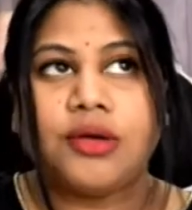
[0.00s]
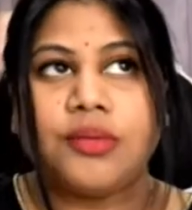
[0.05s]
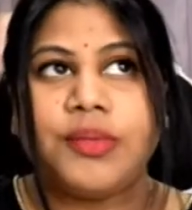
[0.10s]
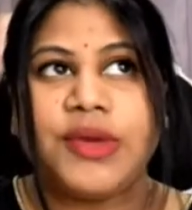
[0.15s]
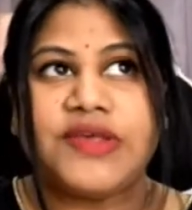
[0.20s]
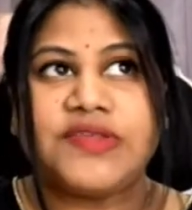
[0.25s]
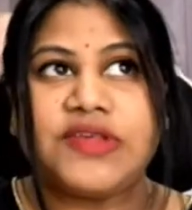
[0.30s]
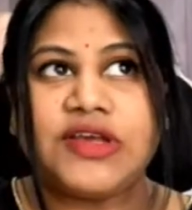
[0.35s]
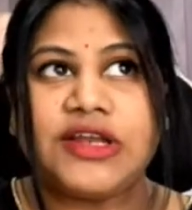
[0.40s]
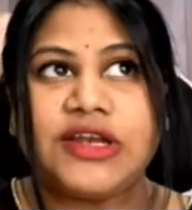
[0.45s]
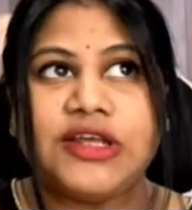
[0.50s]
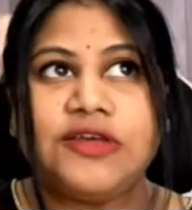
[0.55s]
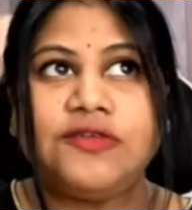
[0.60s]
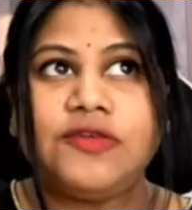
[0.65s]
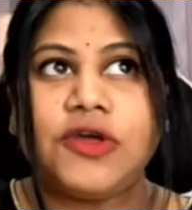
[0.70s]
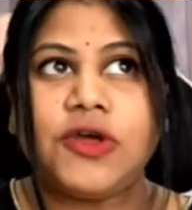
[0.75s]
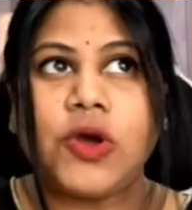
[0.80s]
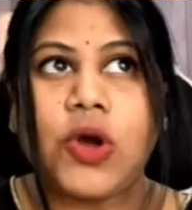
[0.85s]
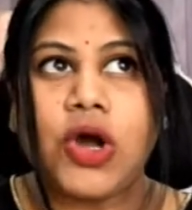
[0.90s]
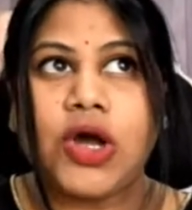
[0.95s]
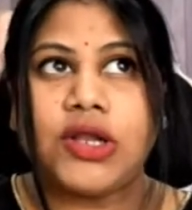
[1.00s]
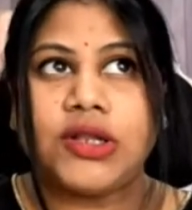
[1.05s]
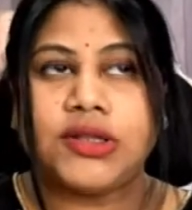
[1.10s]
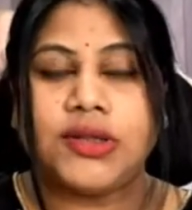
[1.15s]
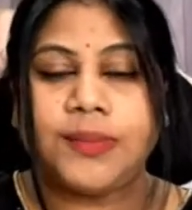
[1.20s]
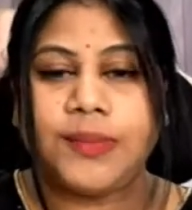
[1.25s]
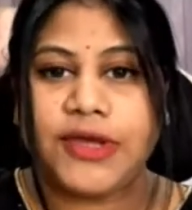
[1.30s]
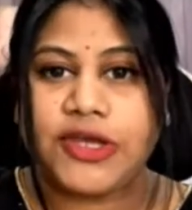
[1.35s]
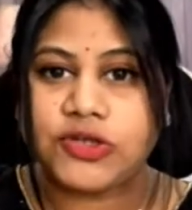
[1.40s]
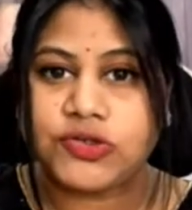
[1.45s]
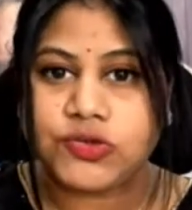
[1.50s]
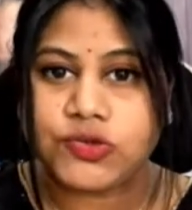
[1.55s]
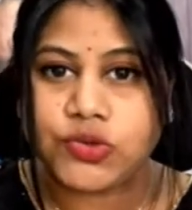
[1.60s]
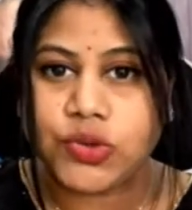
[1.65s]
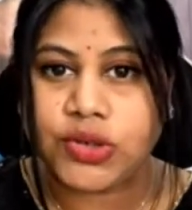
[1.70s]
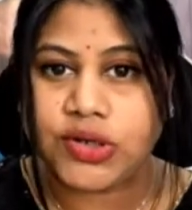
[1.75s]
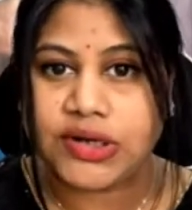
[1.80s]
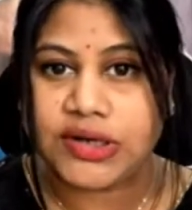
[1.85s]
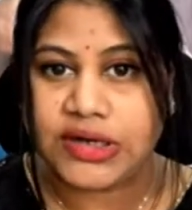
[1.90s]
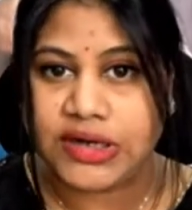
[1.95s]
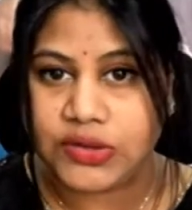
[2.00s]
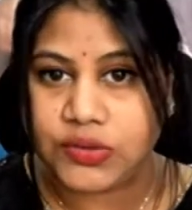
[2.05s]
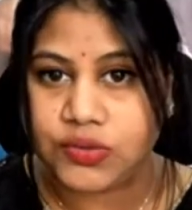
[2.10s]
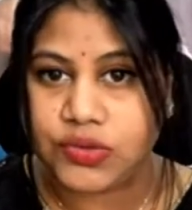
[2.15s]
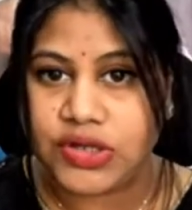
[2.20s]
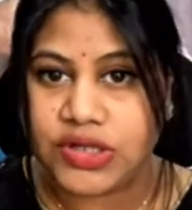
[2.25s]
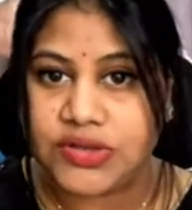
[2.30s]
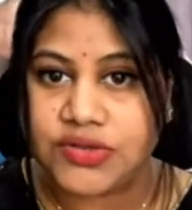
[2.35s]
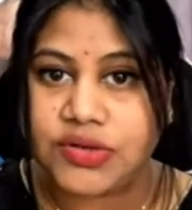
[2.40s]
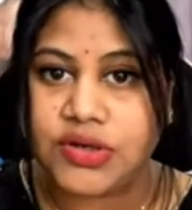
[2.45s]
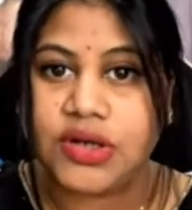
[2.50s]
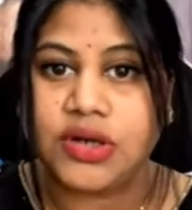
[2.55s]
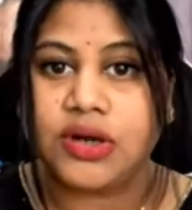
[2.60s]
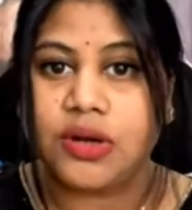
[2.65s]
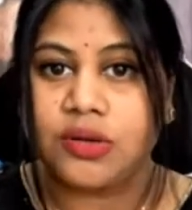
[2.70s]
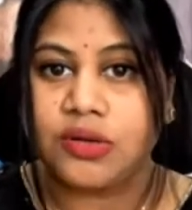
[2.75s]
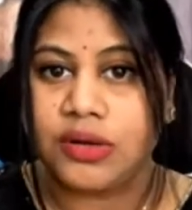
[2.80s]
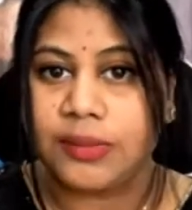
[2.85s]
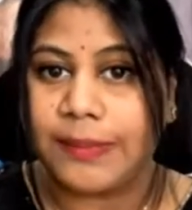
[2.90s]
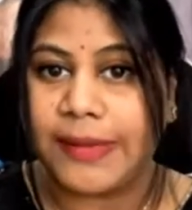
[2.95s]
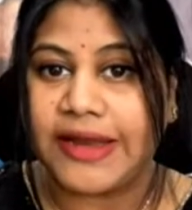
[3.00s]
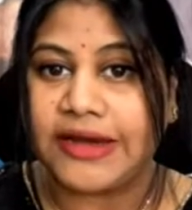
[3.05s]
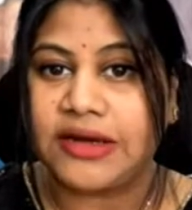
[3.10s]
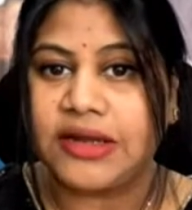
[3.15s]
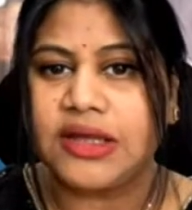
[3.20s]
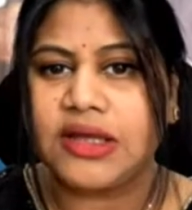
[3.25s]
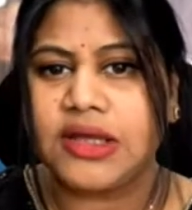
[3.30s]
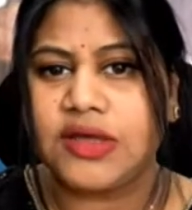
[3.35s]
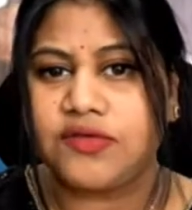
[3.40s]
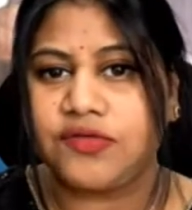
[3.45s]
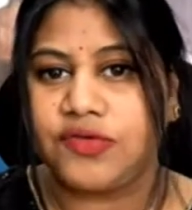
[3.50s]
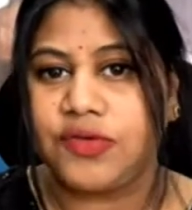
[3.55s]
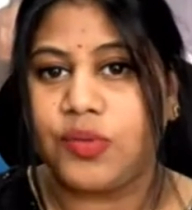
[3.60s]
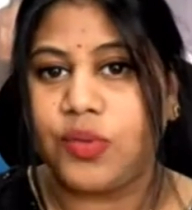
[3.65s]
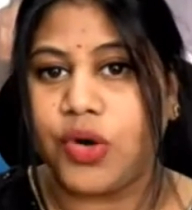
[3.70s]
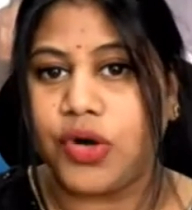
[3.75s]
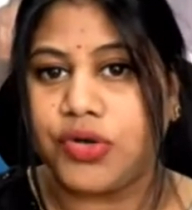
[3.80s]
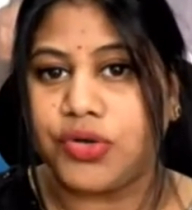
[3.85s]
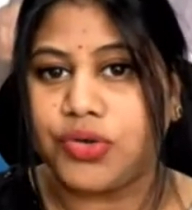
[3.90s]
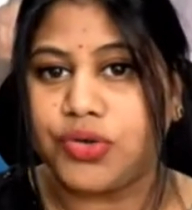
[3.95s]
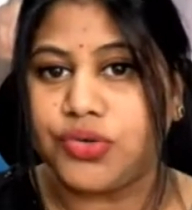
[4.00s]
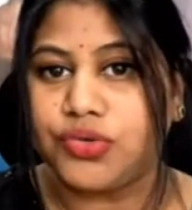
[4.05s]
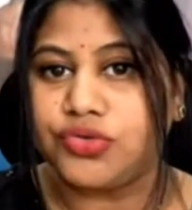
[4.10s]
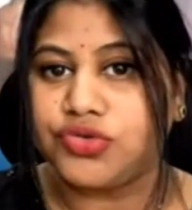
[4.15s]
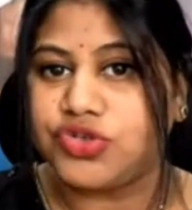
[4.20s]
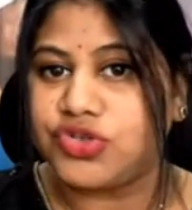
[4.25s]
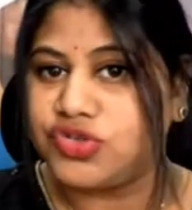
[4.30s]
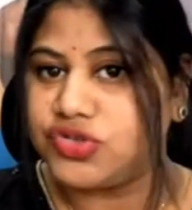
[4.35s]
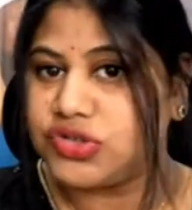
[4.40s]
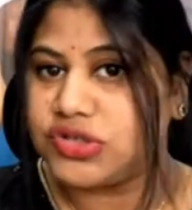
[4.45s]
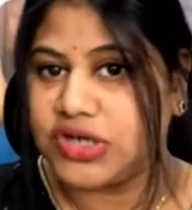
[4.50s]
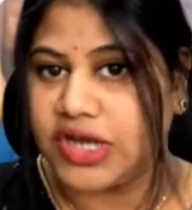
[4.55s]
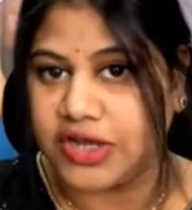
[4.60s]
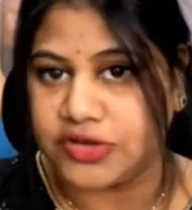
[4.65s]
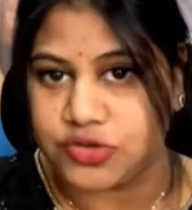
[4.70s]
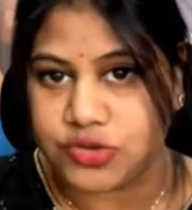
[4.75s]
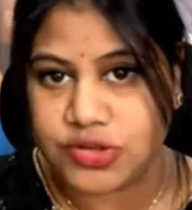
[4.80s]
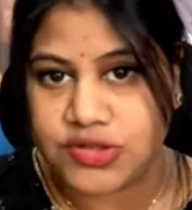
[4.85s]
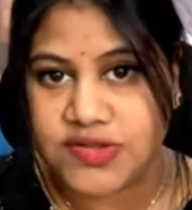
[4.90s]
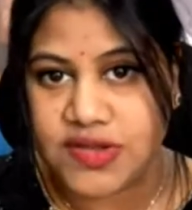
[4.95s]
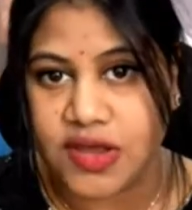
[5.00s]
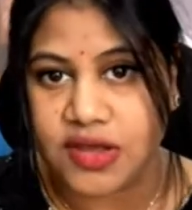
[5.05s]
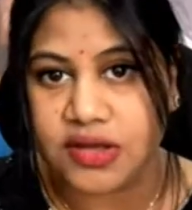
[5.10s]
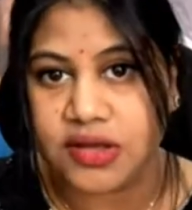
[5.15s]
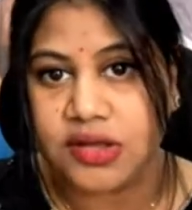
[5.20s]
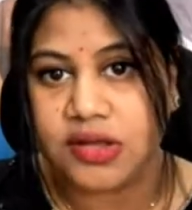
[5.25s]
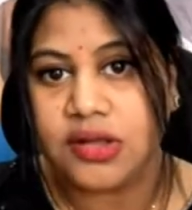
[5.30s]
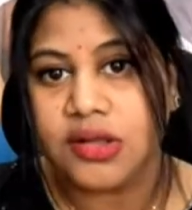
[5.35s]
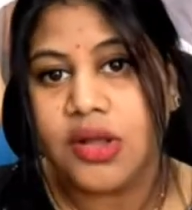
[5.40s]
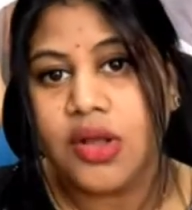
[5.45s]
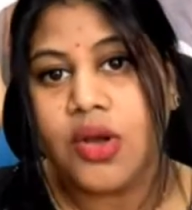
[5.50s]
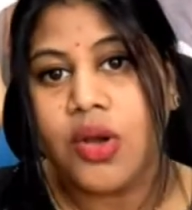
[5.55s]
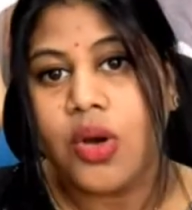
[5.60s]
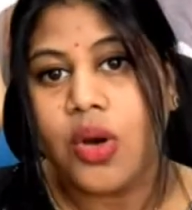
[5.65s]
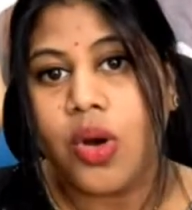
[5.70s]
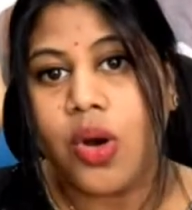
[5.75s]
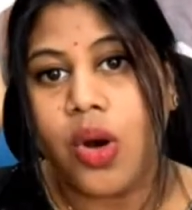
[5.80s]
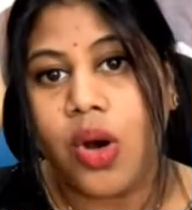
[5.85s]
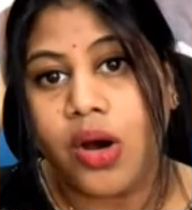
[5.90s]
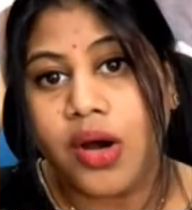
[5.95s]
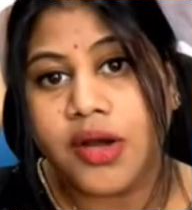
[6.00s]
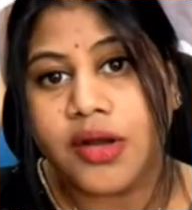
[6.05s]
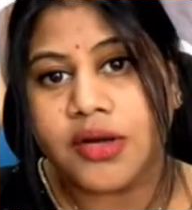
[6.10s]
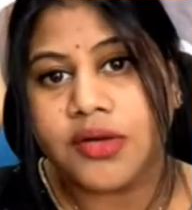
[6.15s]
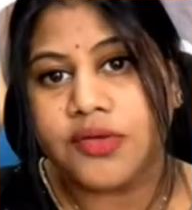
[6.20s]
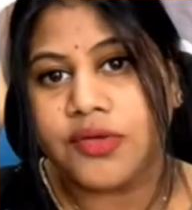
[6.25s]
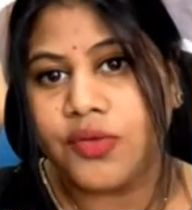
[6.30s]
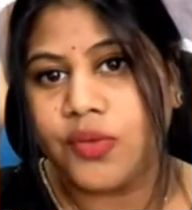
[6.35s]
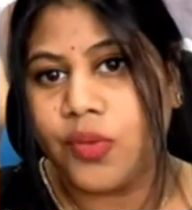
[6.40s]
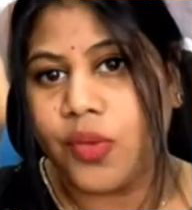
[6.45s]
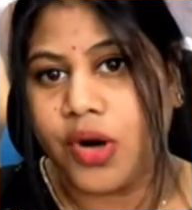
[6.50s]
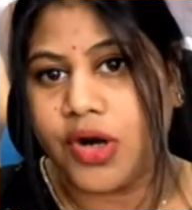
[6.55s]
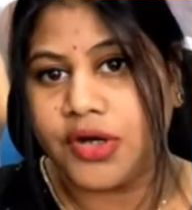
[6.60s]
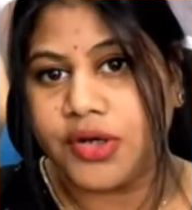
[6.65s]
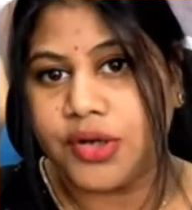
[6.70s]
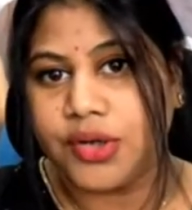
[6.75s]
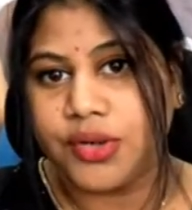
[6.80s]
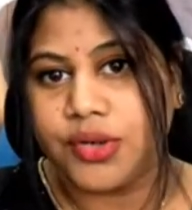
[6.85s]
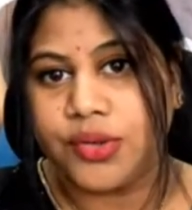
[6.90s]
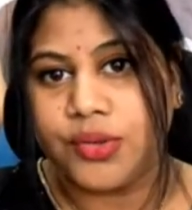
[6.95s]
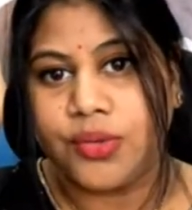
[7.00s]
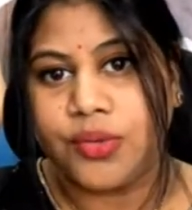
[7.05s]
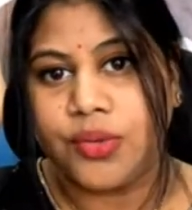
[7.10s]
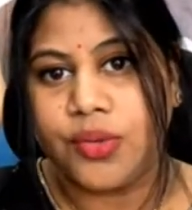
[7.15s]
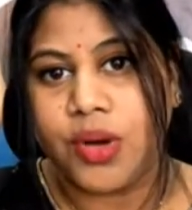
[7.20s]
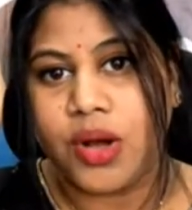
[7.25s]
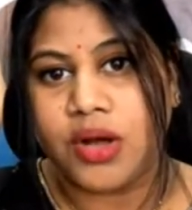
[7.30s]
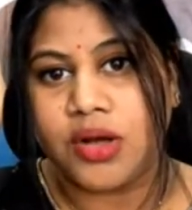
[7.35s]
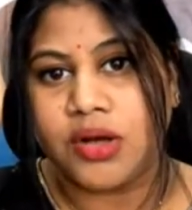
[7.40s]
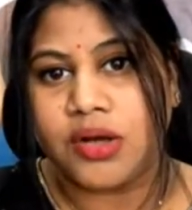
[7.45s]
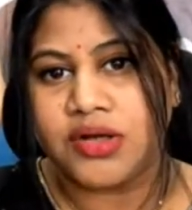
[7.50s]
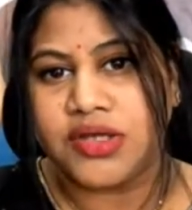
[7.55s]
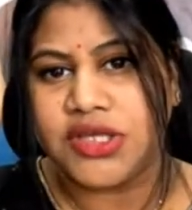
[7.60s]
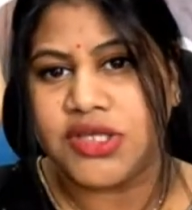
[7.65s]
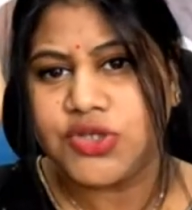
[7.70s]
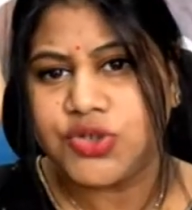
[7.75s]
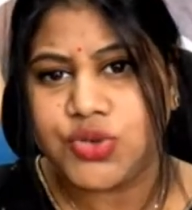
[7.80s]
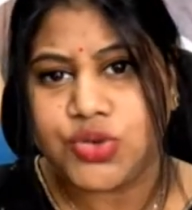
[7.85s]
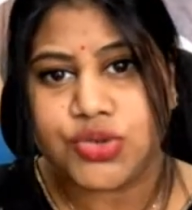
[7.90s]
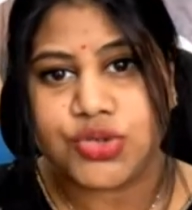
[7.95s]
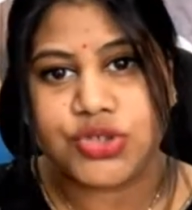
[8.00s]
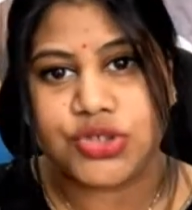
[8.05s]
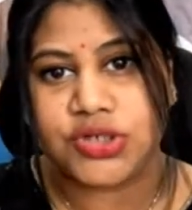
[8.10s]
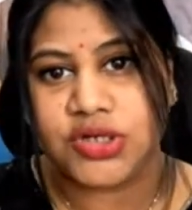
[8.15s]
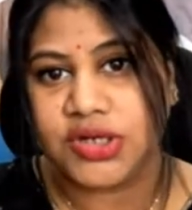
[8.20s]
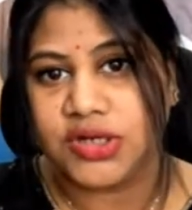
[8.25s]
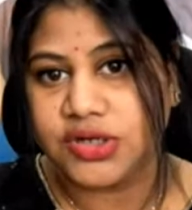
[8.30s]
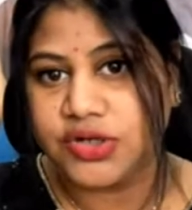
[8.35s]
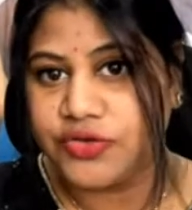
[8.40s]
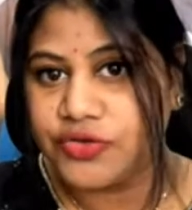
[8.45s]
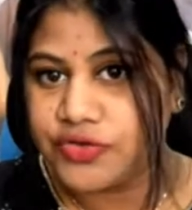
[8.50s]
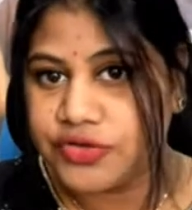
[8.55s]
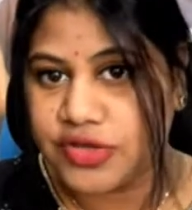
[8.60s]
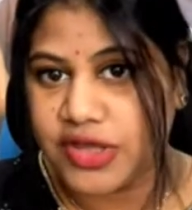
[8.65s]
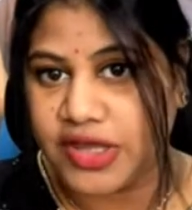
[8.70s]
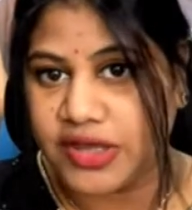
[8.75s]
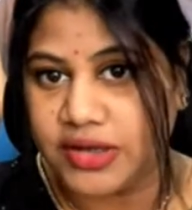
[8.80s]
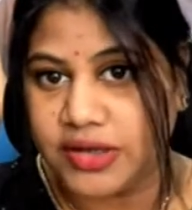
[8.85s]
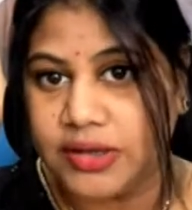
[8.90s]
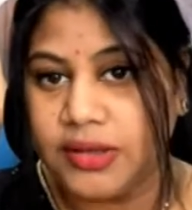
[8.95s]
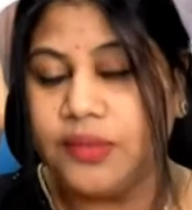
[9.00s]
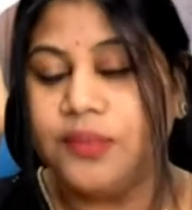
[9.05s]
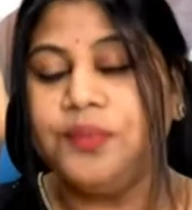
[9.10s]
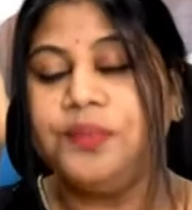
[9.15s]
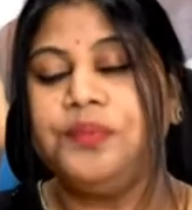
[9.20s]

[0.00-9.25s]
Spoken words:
Basically, we call the patient on a day to day three. Now, depending if you want to do just a natural cycle or you want to do an estrogen induced cycle.